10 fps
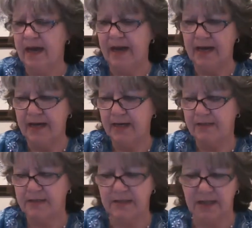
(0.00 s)

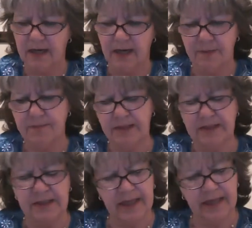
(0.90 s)
and um, they
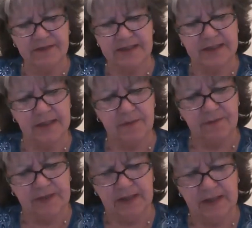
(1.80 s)
did have some
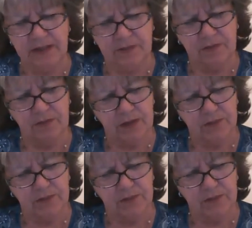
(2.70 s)
of these, but really,